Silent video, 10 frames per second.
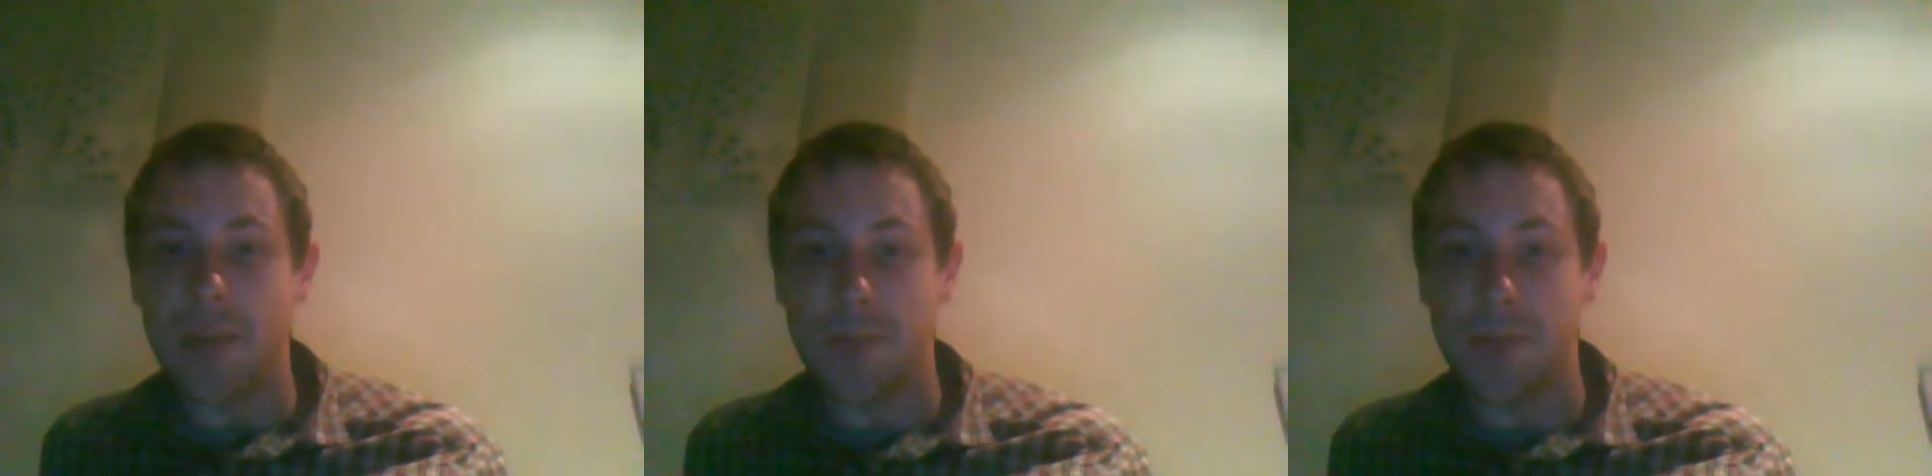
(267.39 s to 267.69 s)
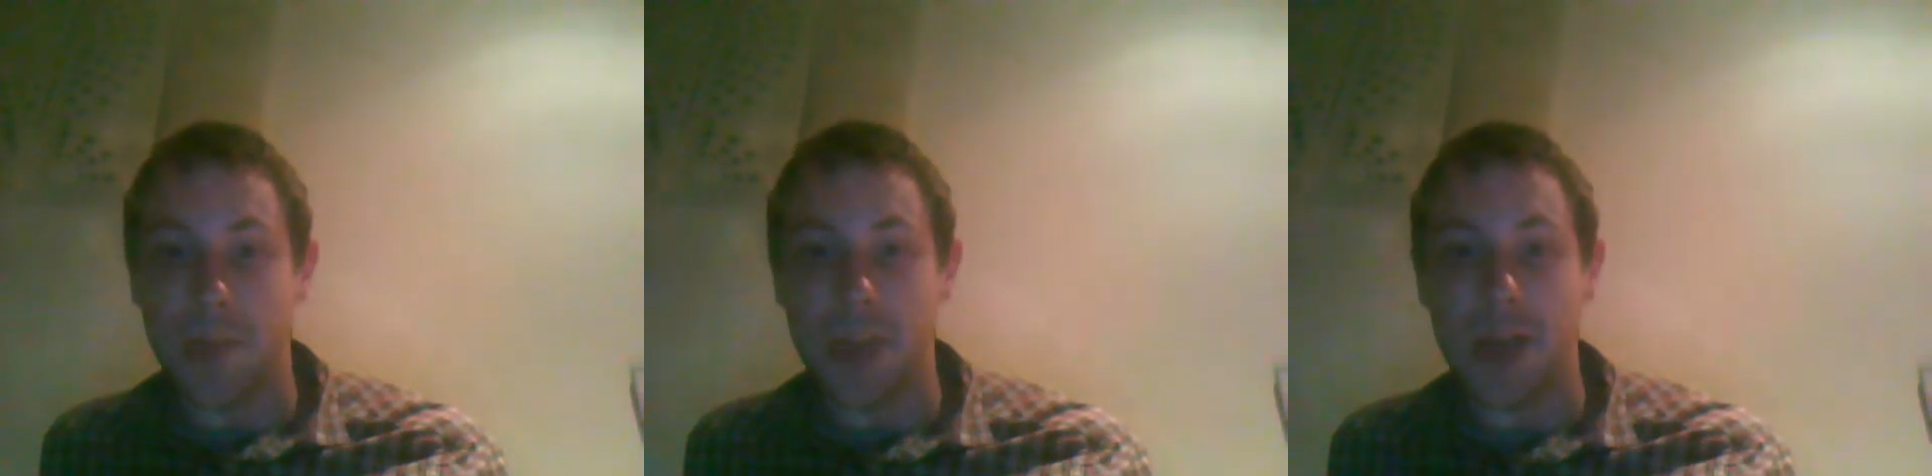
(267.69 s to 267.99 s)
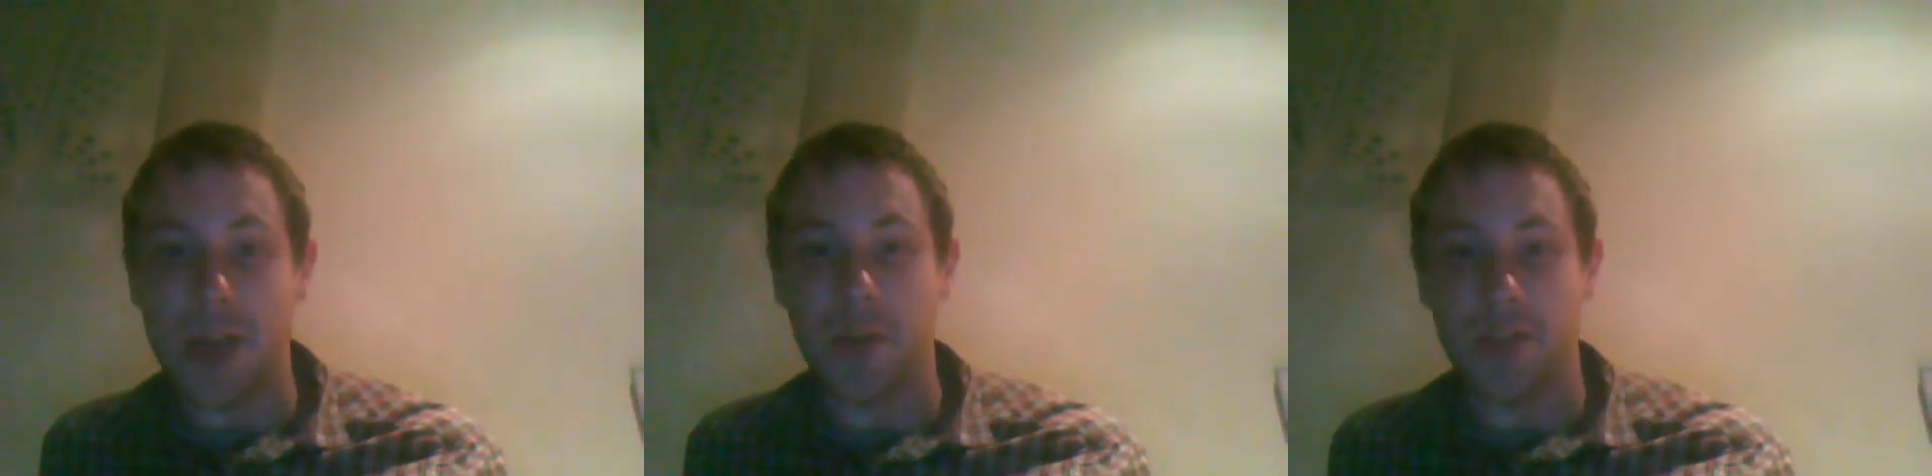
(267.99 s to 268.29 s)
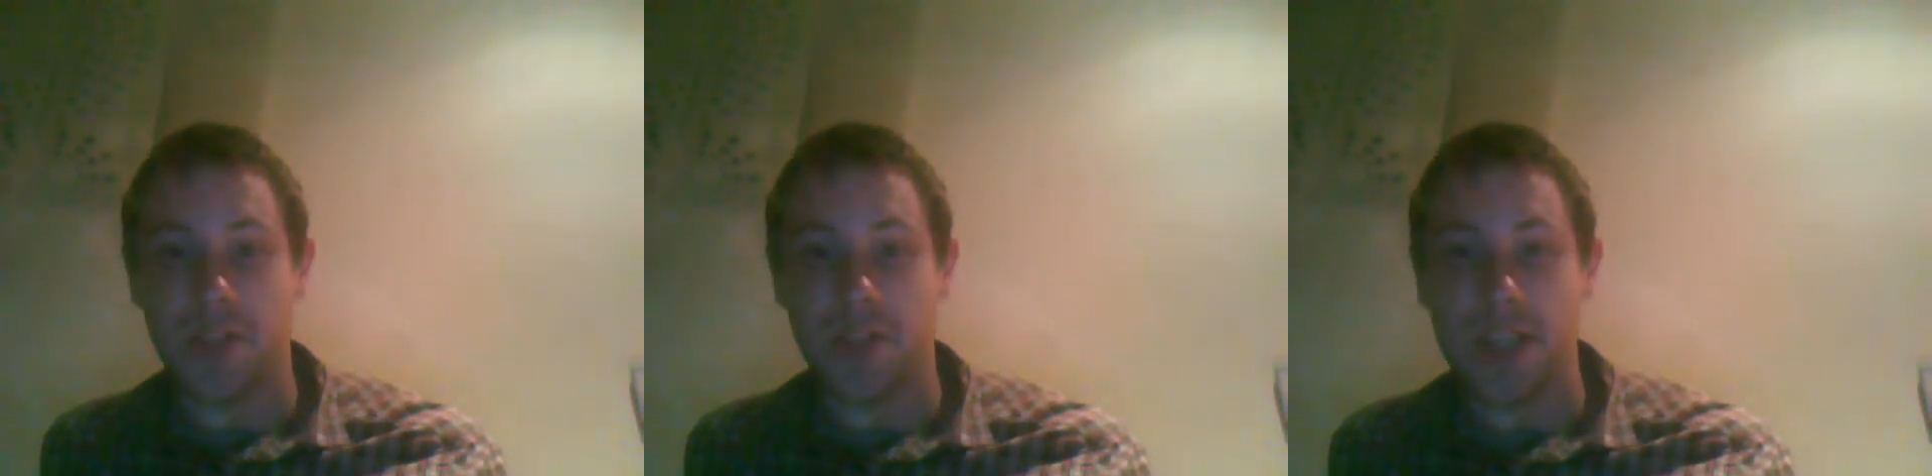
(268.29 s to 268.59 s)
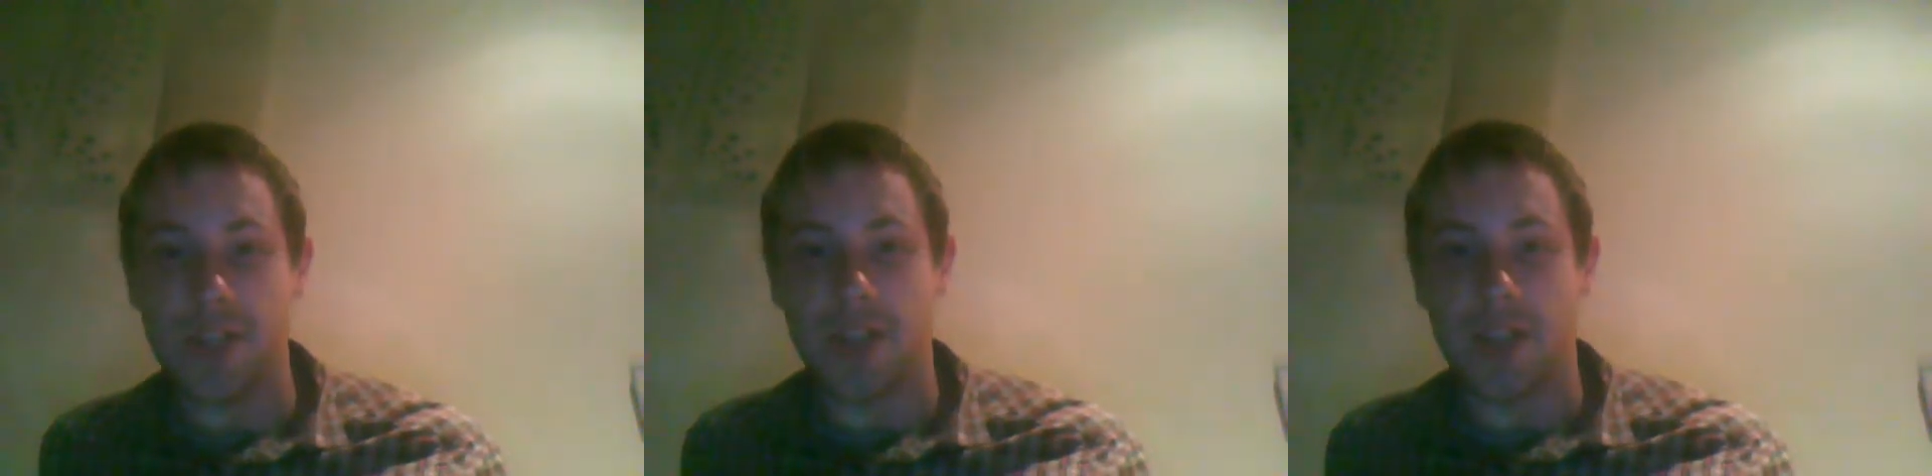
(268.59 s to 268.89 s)
have the power to
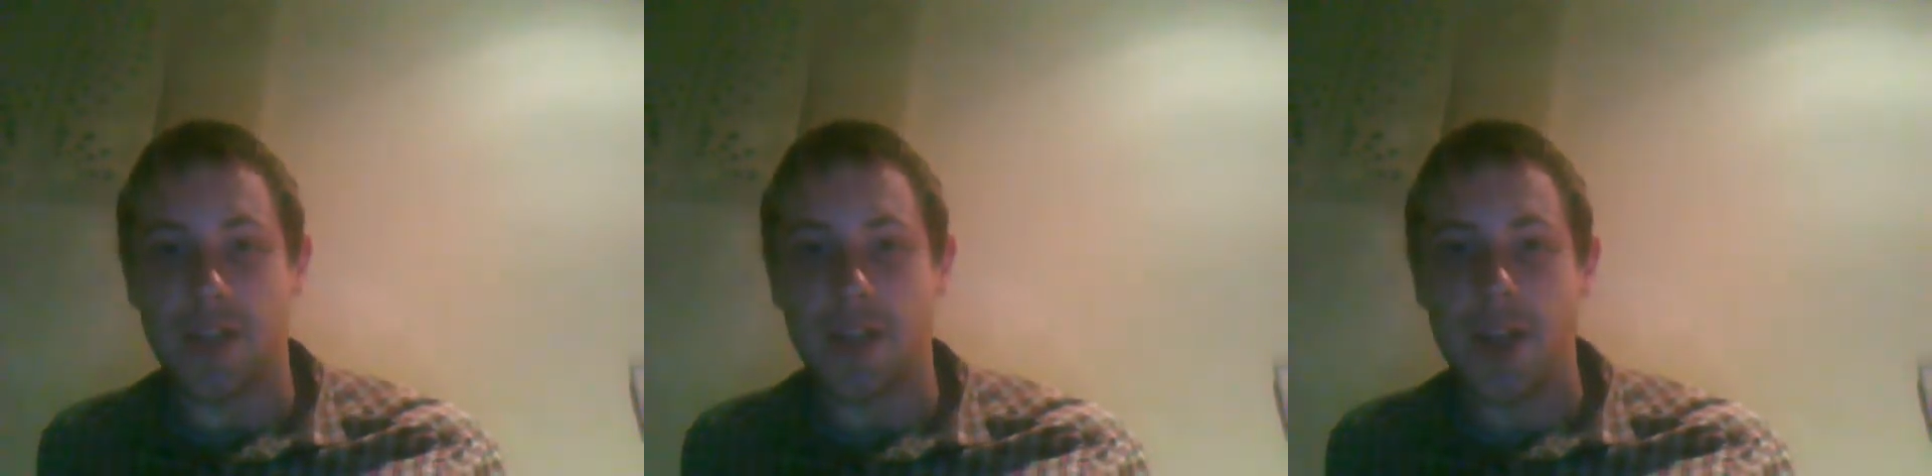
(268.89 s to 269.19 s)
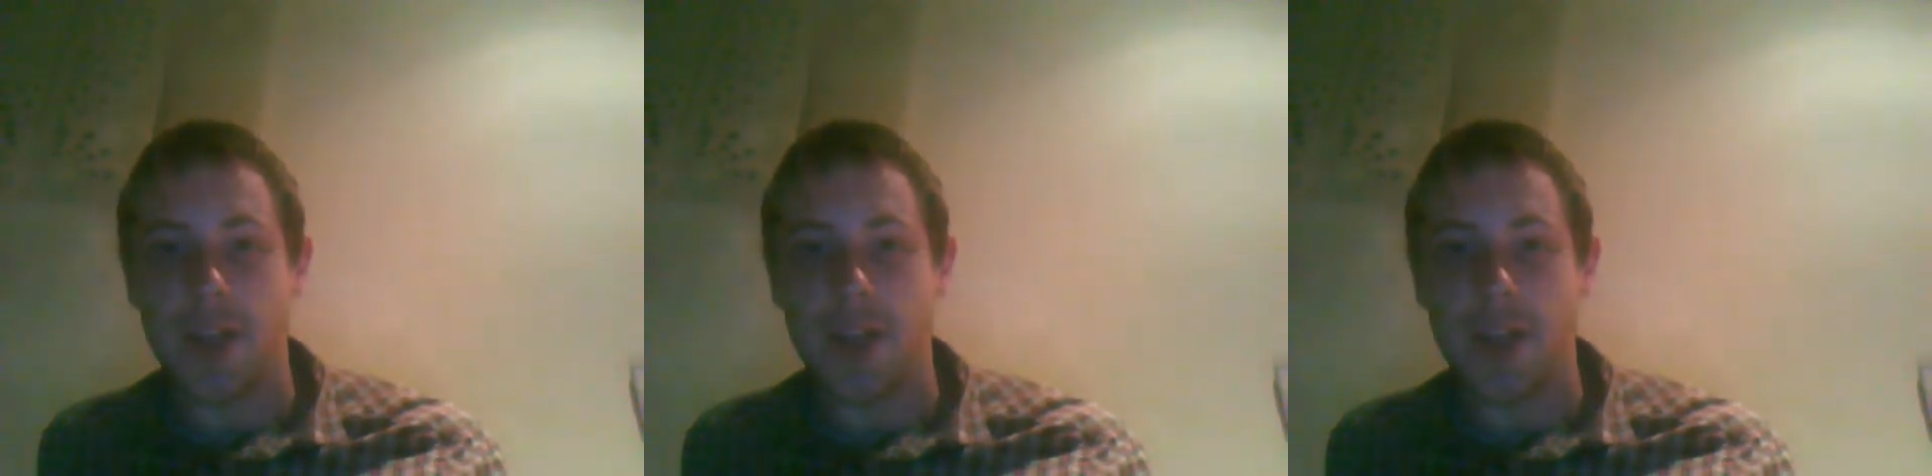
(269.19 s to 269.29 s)
change it.